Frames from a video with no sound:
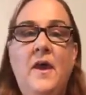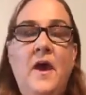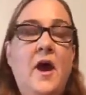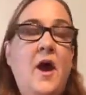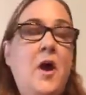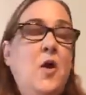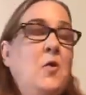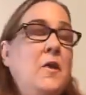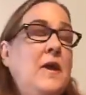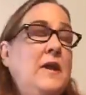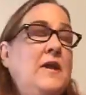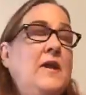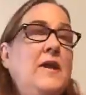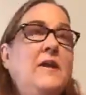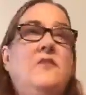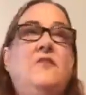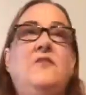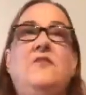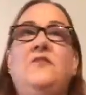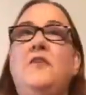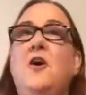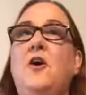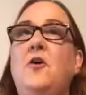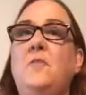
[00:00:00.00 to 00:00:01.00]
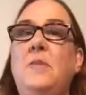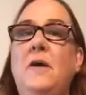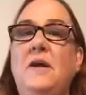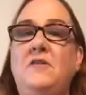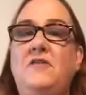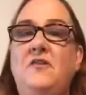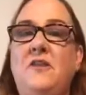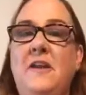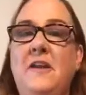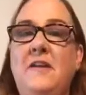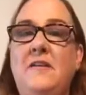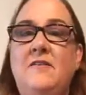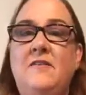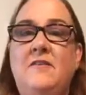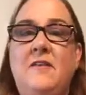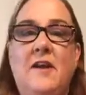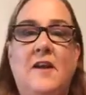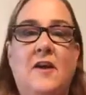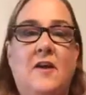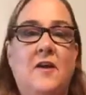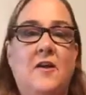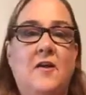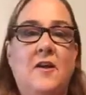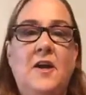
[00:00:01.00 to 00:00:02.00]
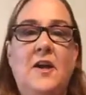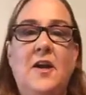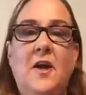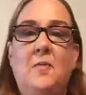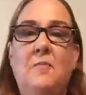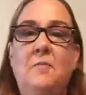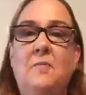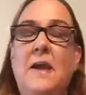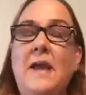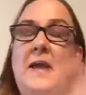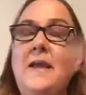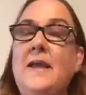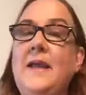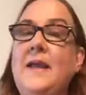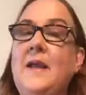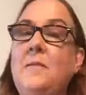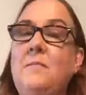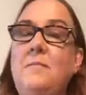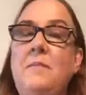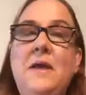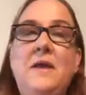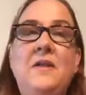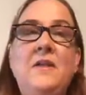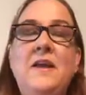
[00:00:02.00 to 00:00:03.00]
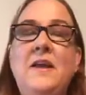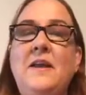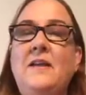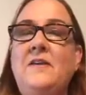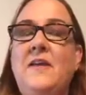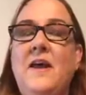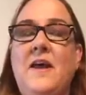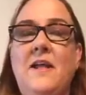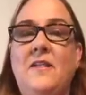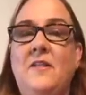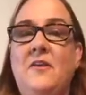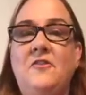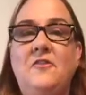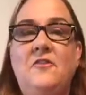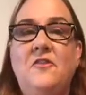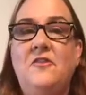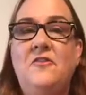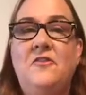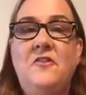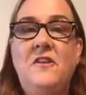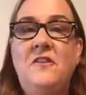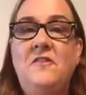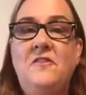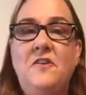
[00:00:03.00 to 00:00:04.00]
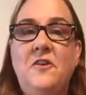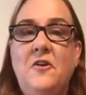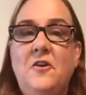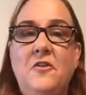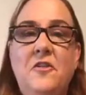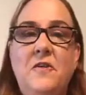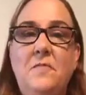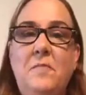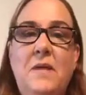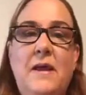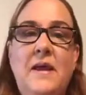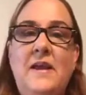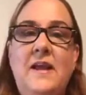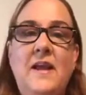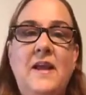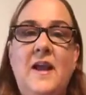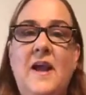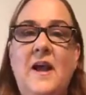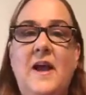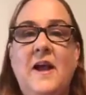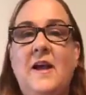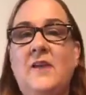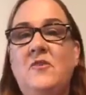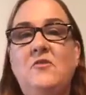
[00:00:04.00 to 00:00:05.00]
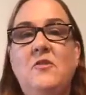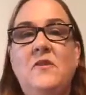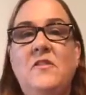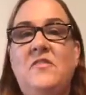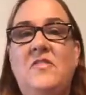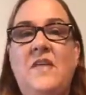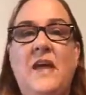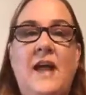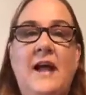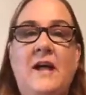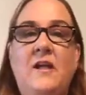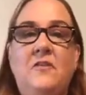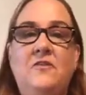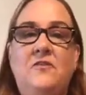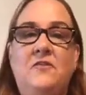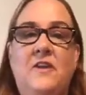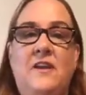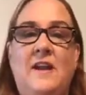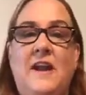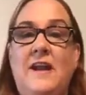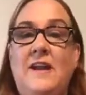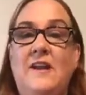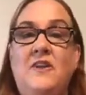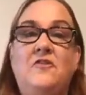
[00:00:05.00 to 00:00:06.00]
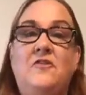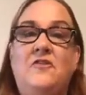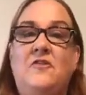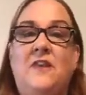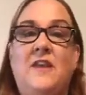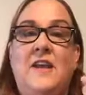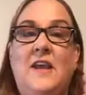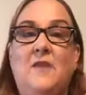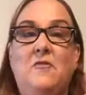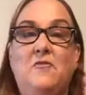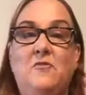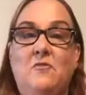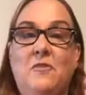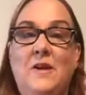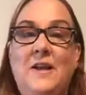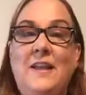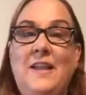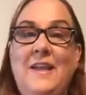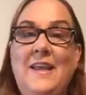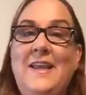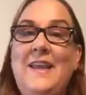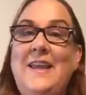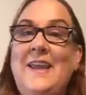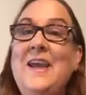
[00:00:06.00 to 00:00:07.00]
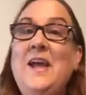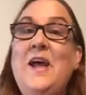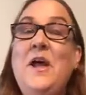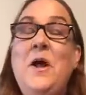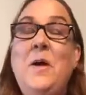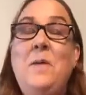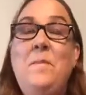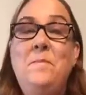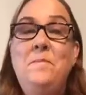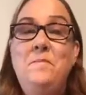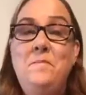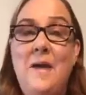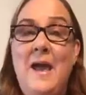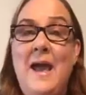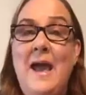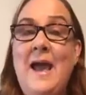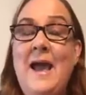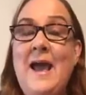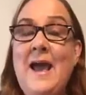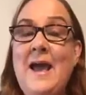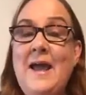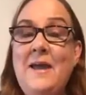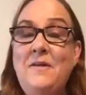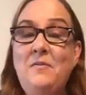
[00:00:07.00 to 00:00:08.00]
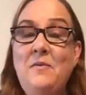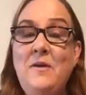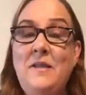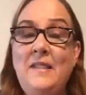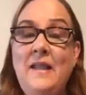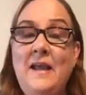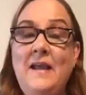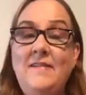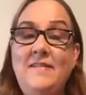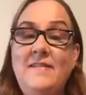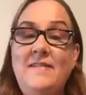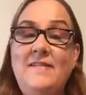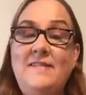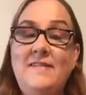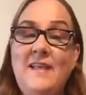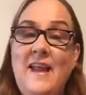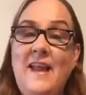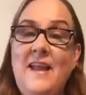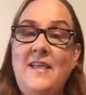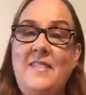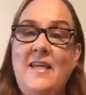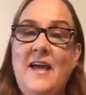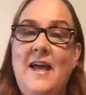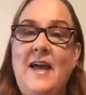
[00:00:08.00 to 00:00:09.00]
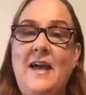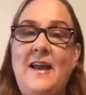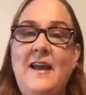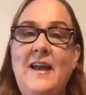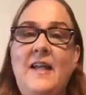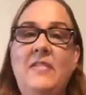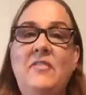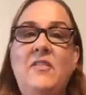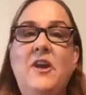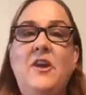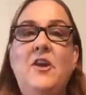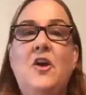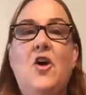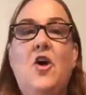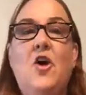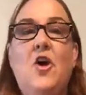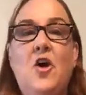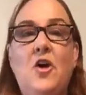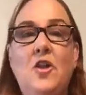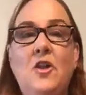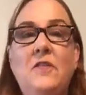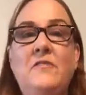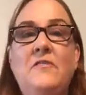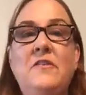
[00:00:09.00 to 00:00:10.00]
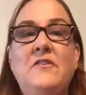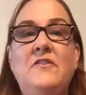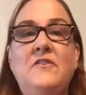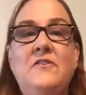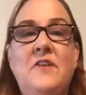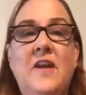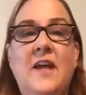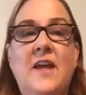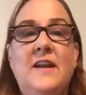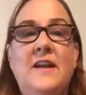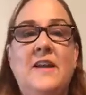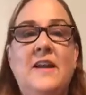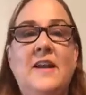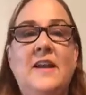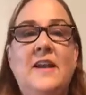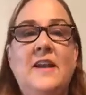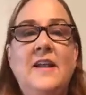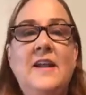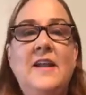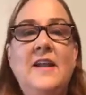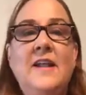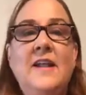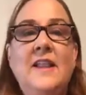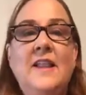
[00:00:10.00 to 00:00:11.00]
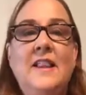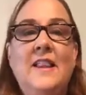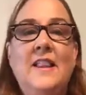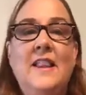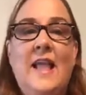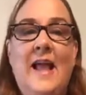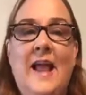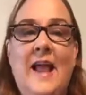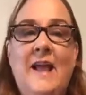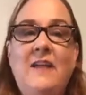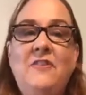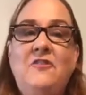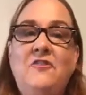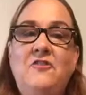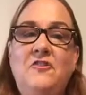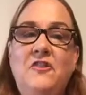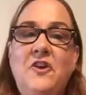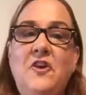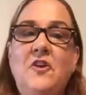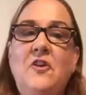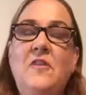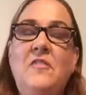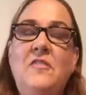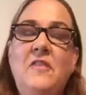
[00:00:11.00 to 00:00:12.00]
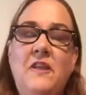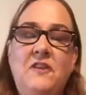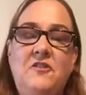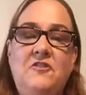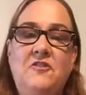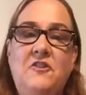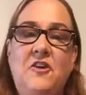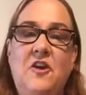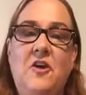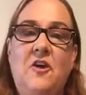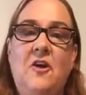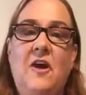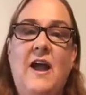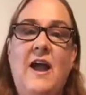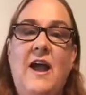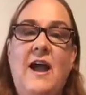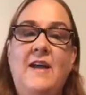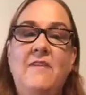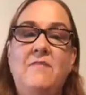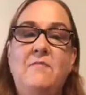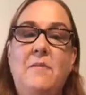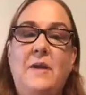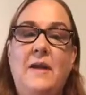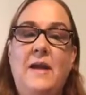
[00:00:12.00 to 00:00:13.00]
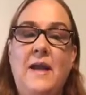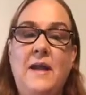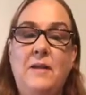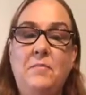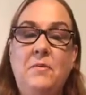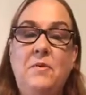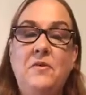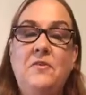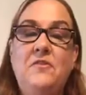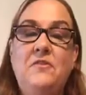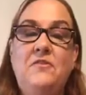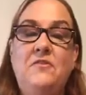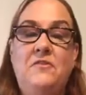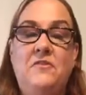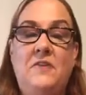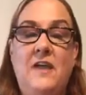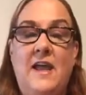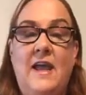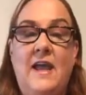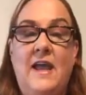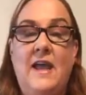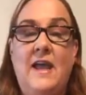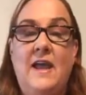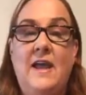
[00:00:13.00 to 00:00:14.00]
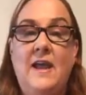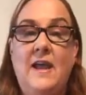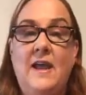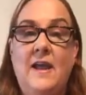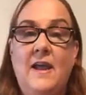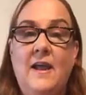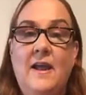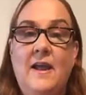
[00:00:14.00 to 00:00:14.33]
oh, it gets so much easier. You know, making $1 million is easier than making 100,000. I used to get really mad when they'd say that. And then all of a sudden, last year and this year, I have been able to say,